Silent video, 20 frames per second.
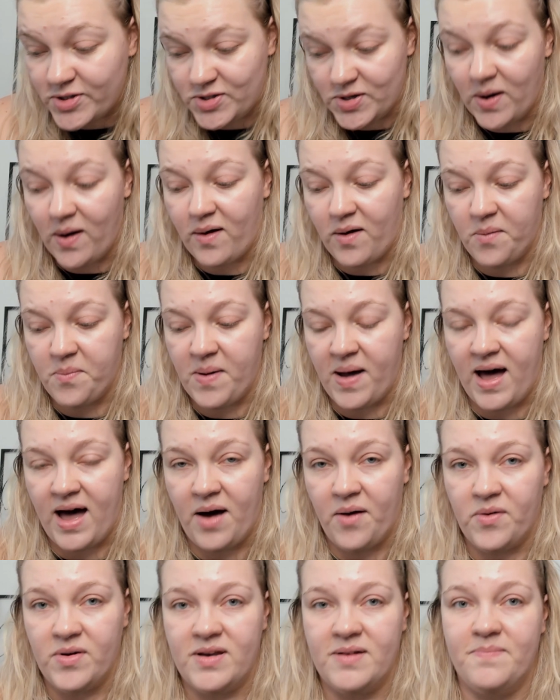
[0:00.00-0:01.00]
to talk
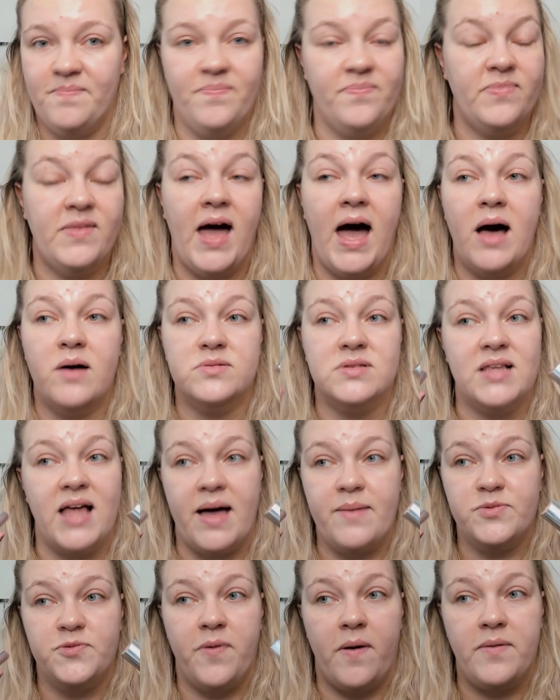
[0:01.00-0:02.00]
about the Haus
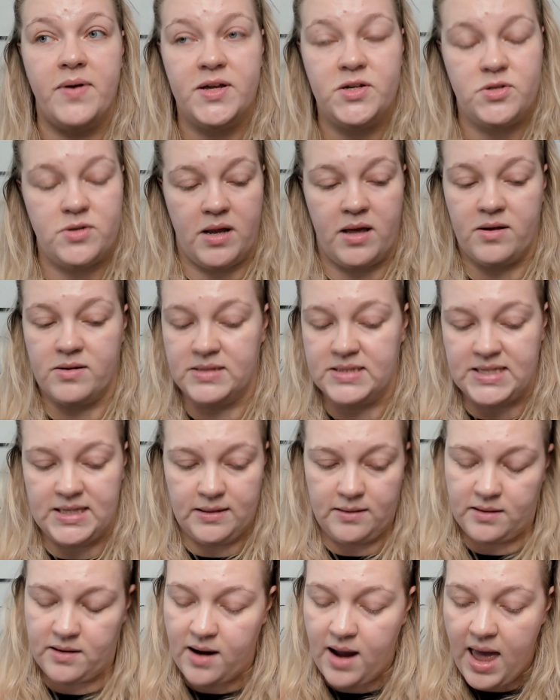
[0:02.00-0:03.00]
Labs foundation and
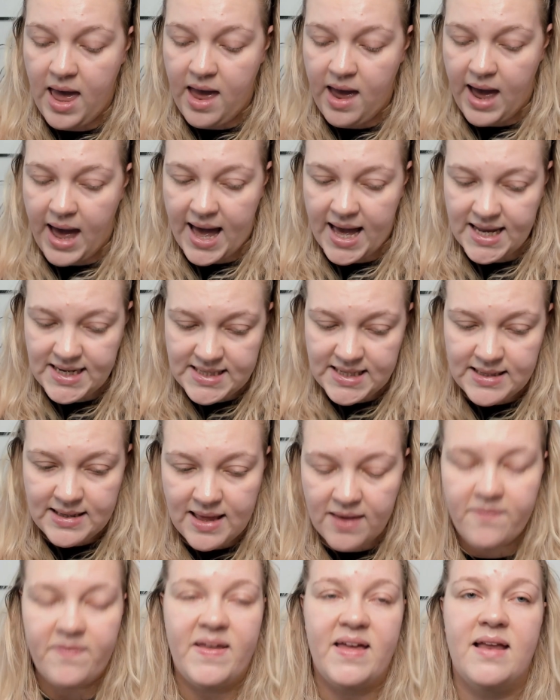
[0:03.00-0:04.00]
concealer. I
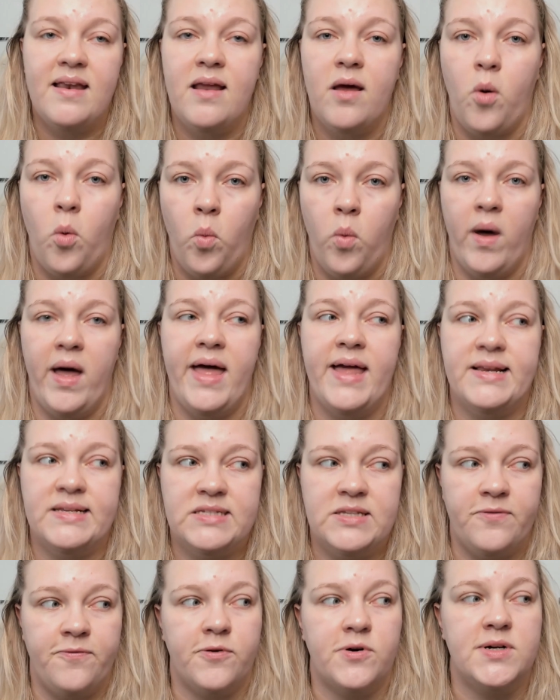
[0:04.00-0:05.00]
did give in when
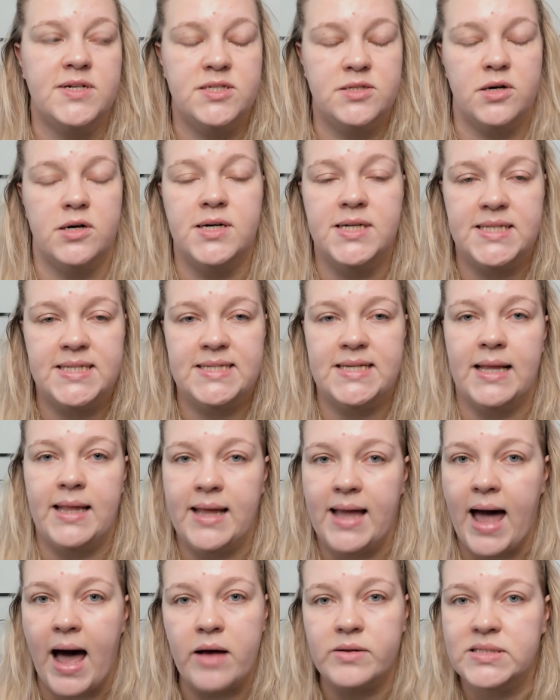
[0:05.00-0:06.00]
Sephora started
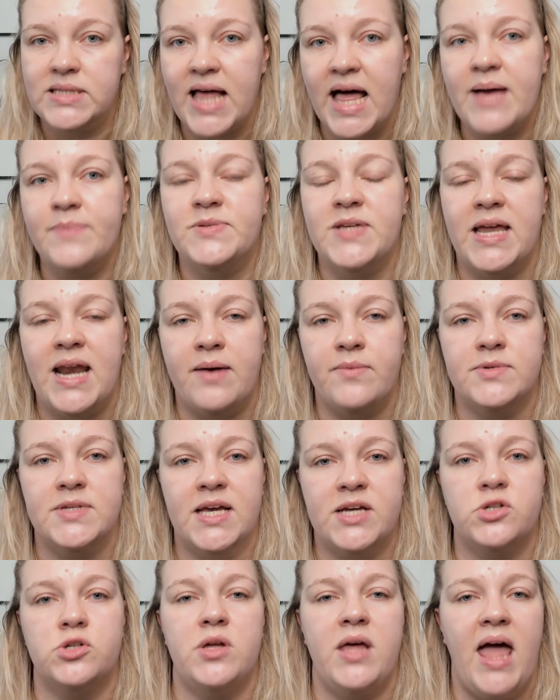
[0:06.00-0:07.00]
selling Haus Labs, and I was
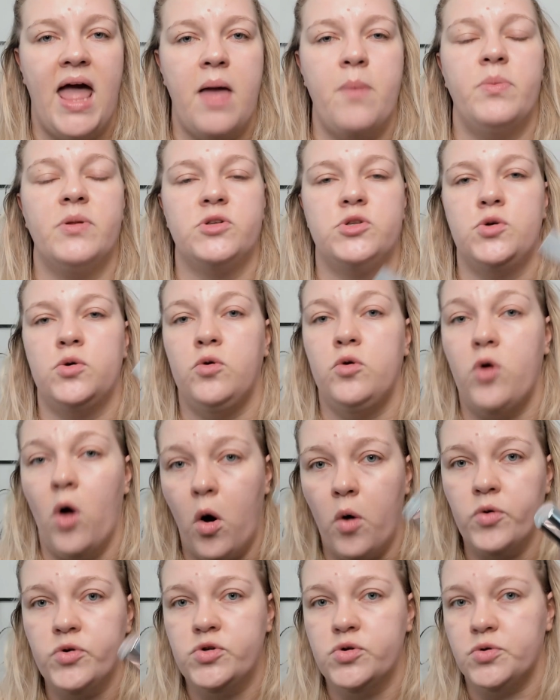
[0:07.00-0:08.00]
actually able to
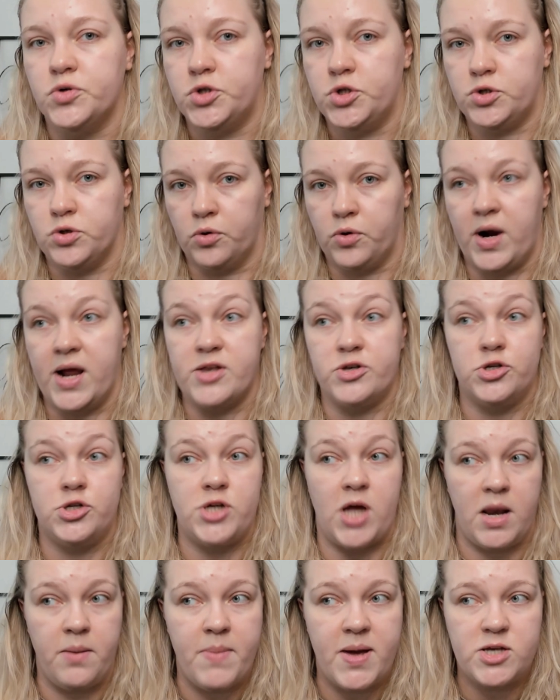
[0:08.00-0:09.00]
go to a store and
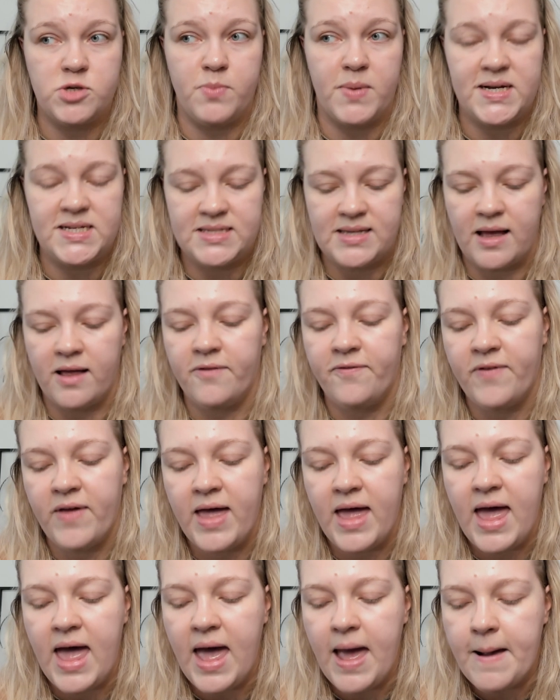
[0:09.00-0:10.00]
shade match myself.
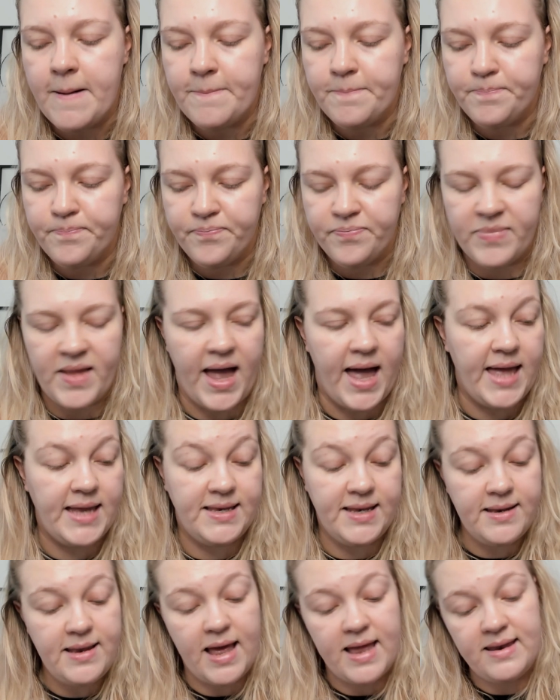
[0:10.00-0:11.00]
I
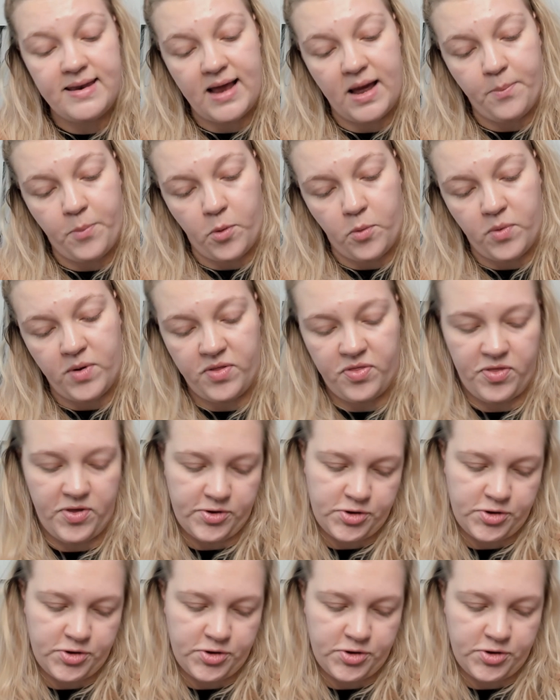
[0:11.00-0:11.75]
did end up with